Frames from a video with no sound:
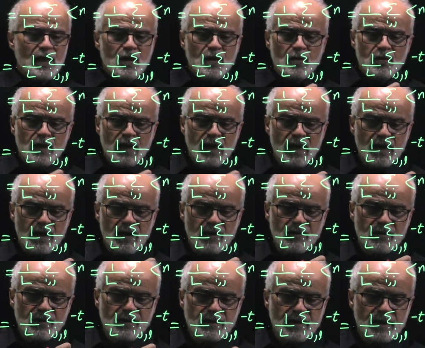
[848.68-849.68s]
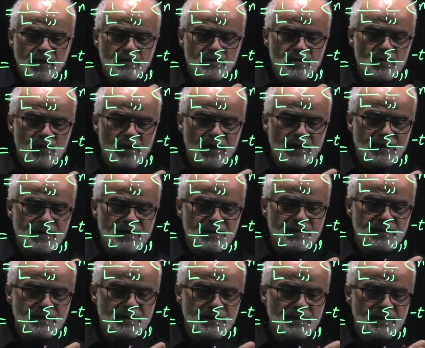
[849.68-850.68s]
We have times minus
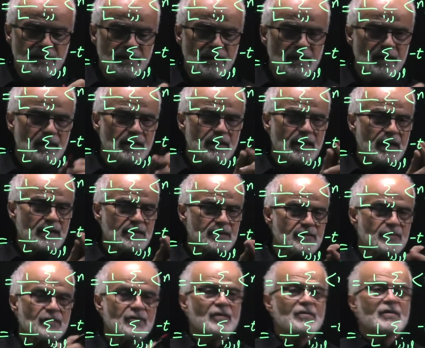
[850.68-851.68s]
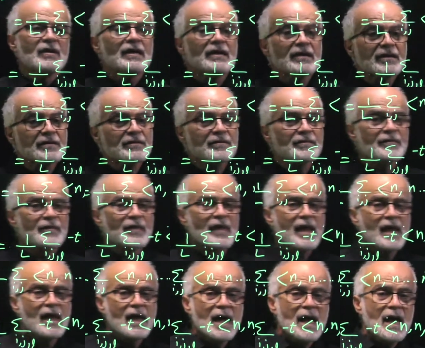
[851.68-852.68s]
T, that's from here.
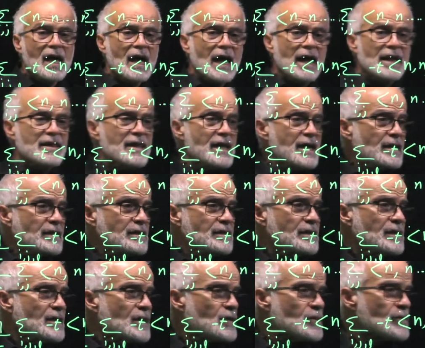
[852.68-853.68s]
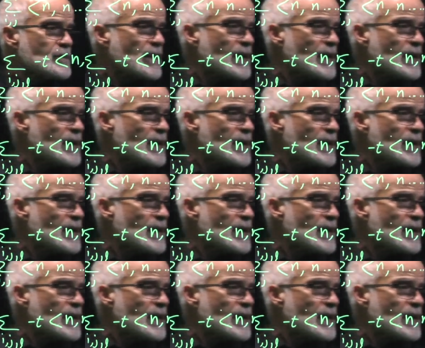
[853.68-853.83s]
And then we